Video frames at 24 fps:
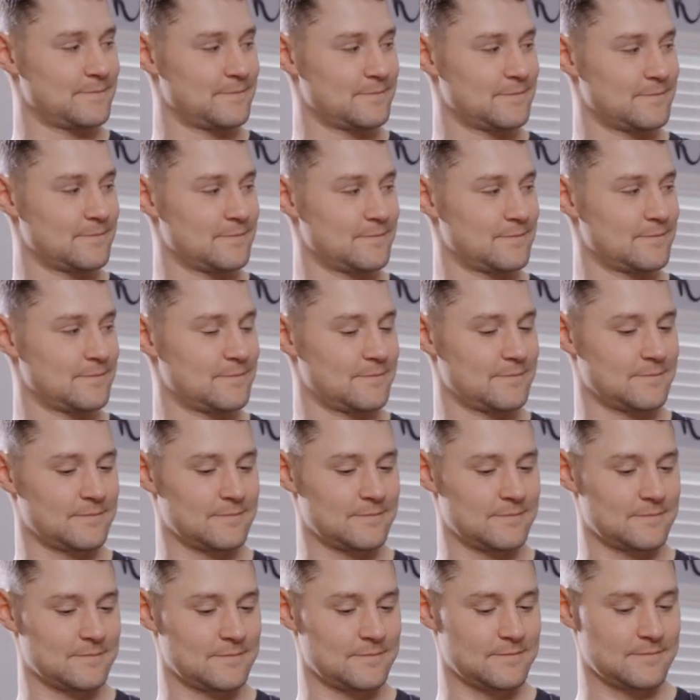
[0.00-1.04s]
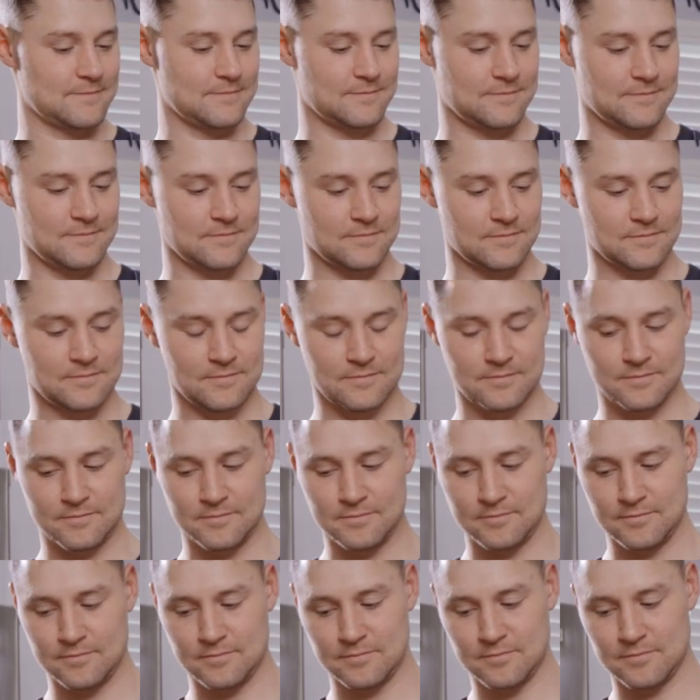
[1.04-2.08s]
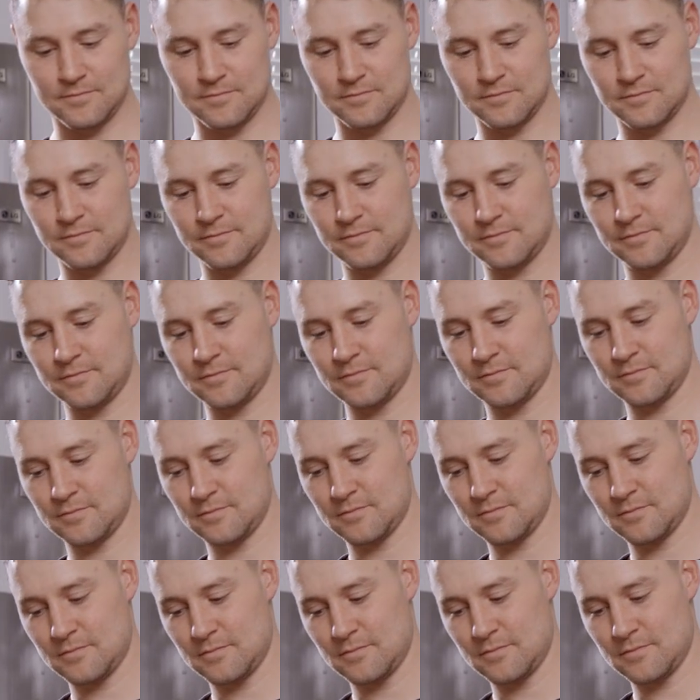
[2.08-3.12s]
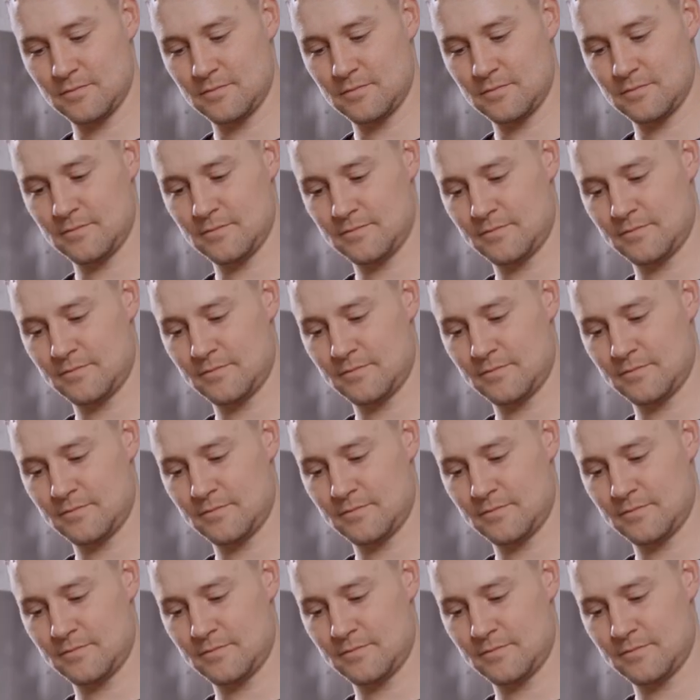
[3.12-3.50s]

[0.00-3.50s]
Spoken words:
(silent)